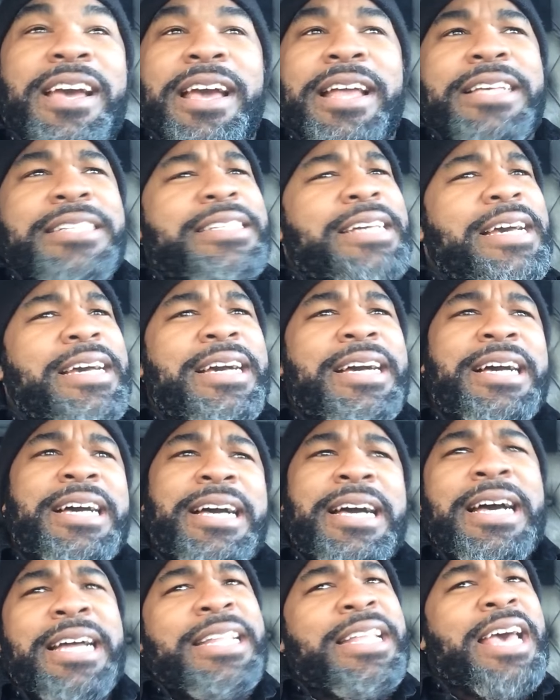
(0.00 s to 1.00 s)
And he's like,
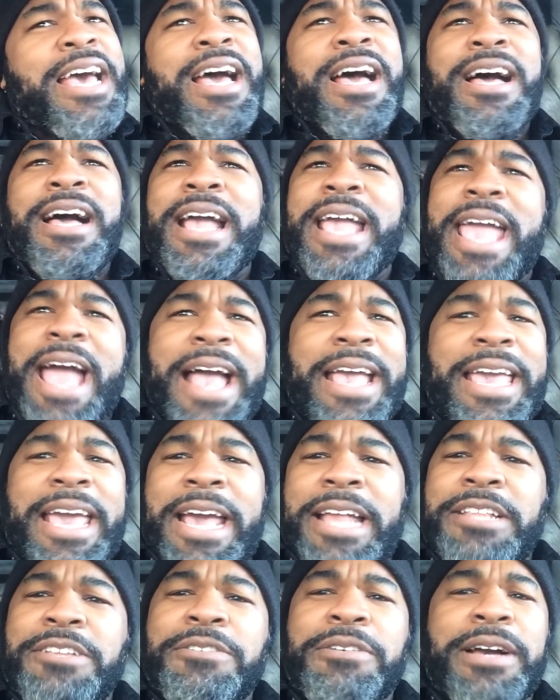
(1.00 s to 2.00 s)
ah, nah, I can't, I
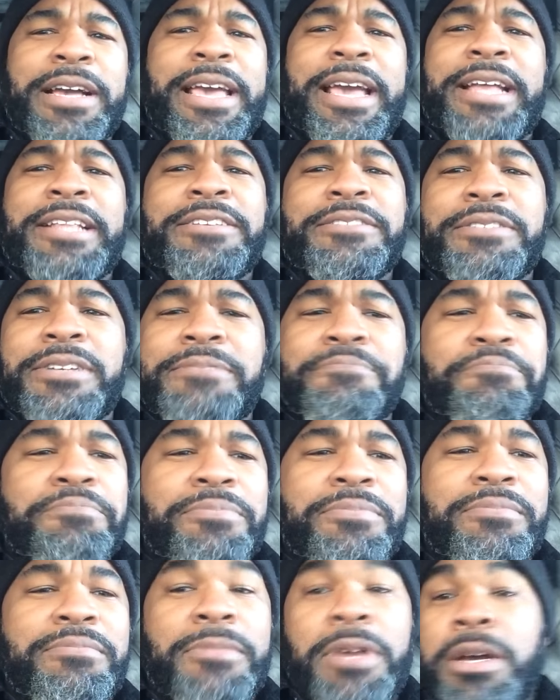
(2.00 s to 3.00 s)
can't do it. I can't do it.
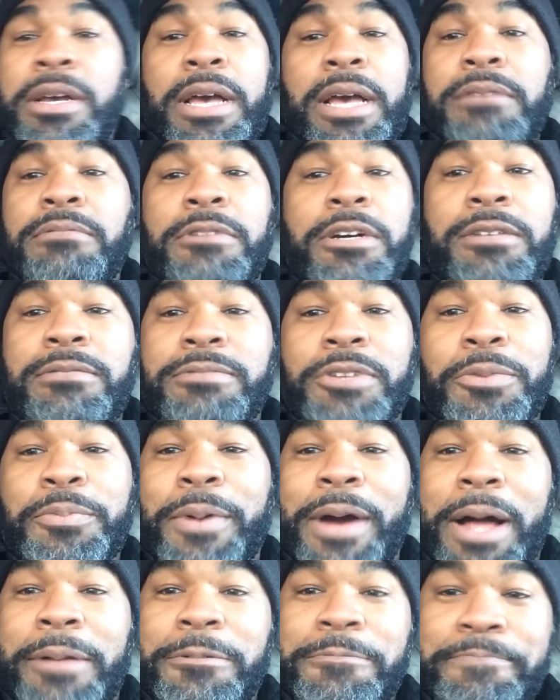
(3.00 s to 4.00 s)
Okay, well, no
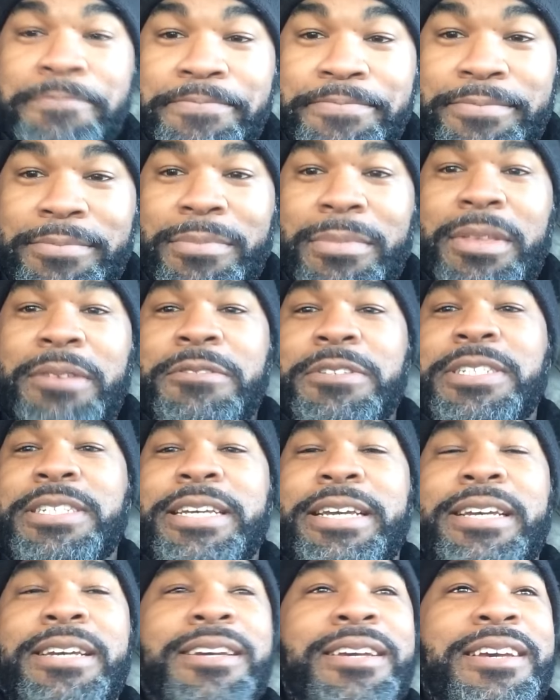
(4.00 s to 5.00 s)
problem. We'll
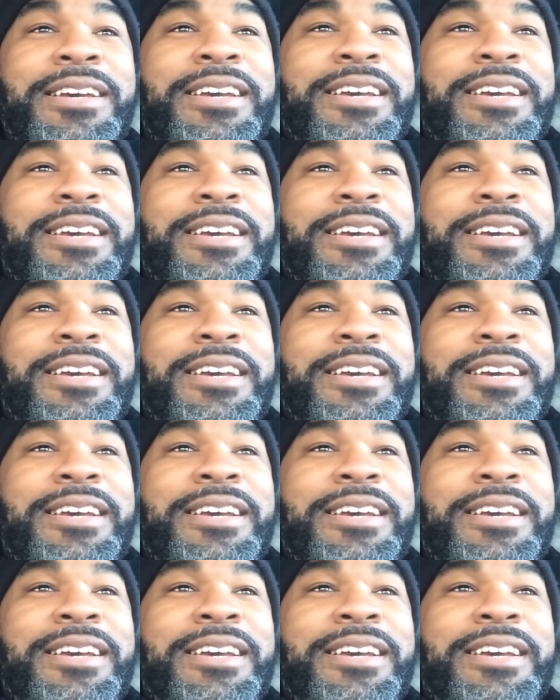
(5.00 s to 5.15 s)
see you.